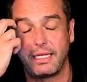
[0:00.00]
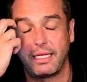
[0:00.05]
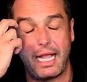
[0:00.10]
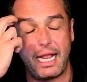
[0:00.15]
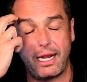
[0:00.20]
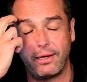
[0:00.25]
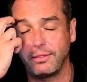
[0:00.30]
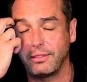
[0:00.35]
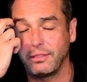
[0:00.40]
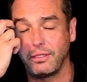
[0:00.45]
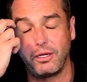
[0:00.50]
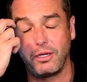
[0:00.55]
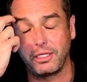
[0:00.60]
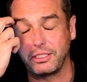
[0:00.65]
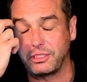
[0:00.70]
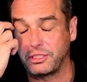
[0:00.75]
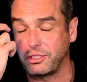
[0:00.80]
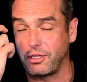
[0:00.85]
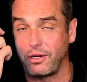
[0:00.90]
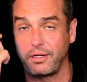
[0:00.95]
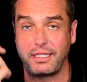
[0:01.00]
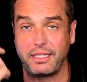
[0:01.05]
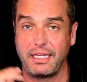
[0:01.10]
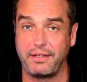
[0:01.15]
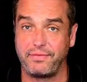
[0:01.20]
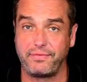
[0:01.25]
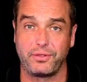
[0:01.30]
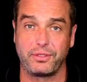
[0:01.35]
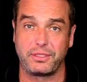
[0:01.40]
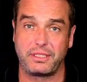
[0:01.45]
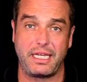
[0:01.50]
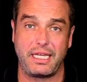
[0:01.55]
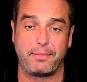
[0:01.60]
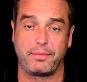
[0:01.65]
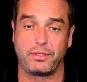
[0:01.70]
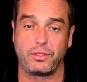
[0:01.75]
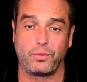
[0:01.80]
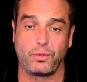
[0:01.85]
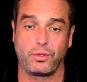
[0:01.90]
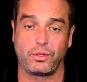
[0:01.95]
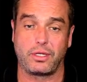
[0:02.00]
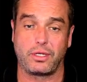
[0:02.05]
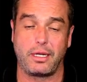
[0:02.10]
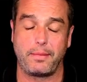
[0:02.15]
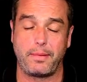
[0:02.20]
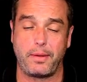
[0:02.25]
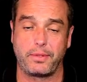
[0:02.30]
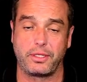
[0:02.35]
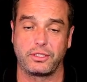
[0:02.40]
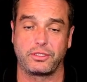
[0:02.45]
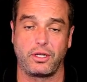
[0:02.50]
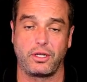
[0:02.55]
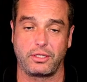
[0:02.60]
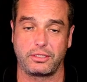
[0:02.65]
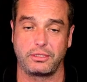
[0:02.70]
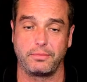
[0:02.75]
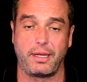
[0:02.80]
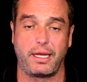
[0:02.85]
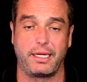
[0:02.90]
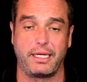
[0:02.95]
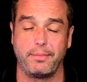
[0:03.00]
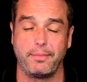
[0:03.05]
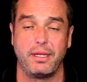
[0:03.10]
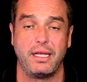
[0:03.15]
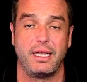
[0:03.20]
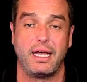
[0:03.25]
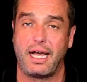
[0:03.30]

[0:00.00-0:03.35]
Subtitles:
Aaron Long is starting that first game in the World Cup. I want to talk about him.